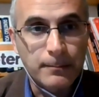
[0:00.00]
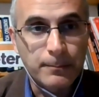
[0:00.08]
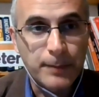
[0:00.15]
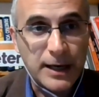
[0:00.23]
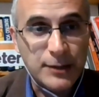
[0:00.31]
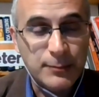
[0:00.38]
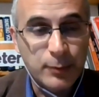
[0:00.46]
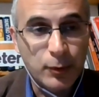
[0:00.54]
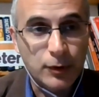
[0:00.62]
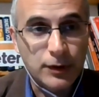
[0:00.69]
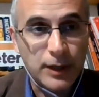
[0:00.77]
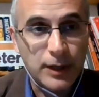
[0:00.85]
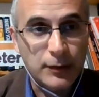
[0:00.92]

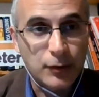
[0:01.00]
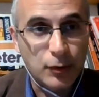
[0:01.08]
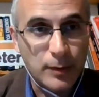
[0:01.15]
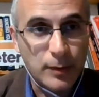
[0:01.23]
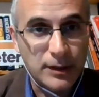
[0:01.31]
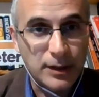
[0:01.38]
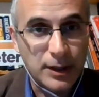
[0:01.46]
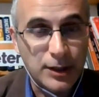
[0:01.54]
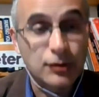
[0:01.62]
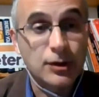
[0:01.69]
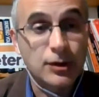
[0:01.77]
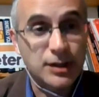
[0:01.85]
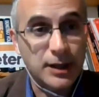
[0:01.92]
Passport and
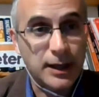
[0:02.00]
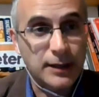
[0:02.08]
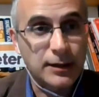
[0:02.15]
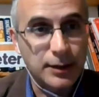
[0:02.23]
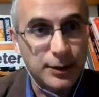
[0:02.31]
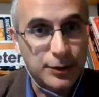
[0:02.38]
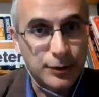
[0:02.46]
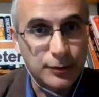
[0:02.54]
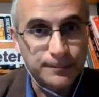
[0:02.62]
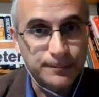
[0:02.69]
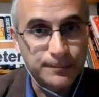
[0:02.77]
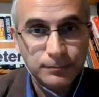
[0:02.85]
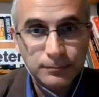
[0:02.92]
documentation is another issue.
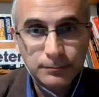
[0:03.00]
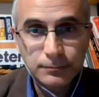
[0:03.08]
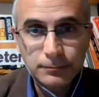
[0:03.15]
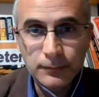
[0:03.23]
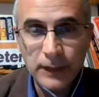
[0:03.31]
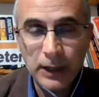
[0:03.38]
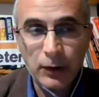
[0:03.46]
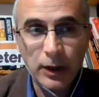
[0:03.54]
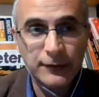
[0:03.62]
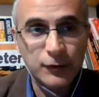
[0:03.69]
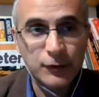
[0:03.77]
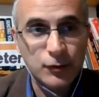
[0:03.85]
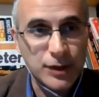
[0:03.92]
Now, I
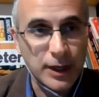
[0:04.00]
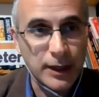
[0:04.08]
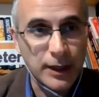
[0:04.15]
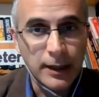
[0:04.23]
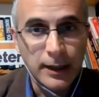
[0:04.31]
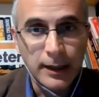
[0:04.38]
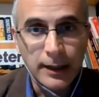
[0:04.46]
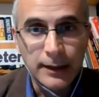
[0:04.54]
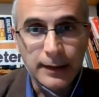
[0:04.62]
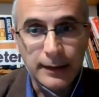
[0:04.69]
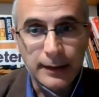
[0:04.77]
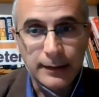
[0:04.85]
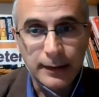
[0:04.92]
have to say
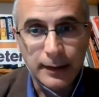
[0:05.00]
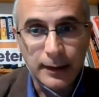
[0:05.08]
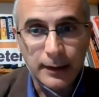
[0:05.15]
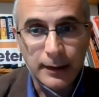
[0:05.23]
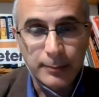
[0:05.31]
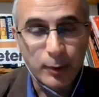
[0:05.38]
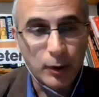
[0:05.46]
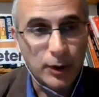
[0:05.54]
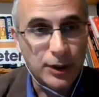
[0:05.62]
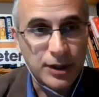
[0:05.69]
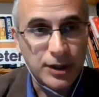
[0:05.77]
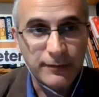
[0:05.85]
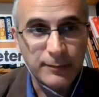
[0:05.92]
that
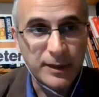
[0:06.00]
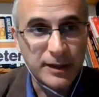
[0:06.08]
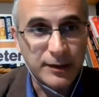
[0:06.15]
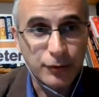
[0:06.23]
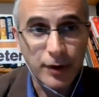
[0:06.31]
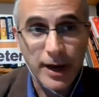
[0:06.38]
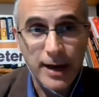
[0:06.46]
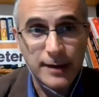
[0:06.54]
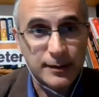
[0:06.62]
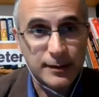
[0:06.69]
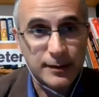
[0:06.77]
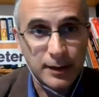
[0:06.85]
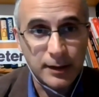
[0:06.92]
Polish have been
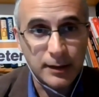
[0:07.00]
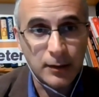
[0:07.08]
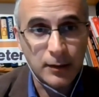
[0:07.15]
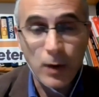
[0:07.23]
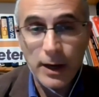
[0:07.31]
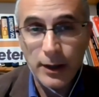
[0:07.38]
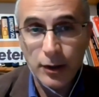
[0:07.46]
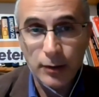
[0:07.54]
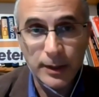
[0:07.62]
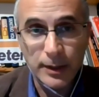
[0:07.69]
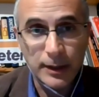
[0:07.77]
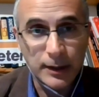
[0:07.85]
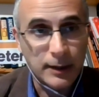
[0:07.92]
great in
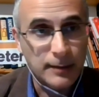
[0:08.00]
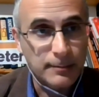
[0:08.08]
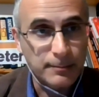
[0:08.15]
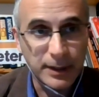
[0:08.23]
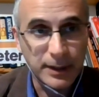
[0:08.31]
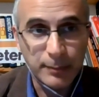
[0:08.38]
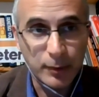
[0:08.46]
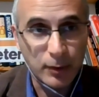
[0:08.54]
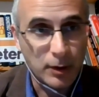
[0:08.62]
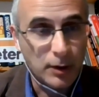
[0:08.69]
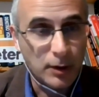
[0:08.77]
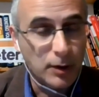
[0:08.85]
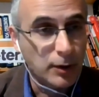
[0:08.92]
welcoming people,
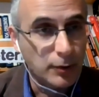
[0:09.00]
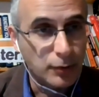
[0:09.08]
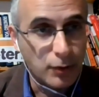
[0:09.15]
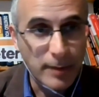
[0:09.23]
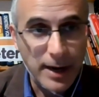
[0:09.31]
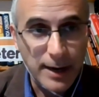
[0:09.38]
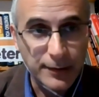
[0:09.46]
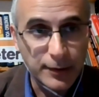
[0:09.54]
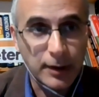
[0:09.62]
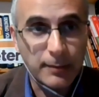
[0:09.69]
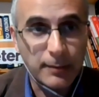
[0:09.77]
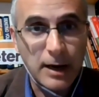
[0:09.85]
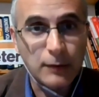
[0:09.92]
no
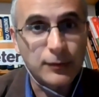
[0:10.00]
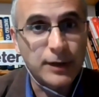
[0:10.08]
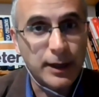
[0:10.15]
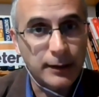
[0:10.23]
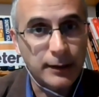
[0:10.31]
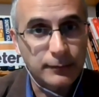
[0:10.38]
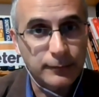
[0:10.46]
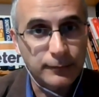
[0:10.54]
matter about their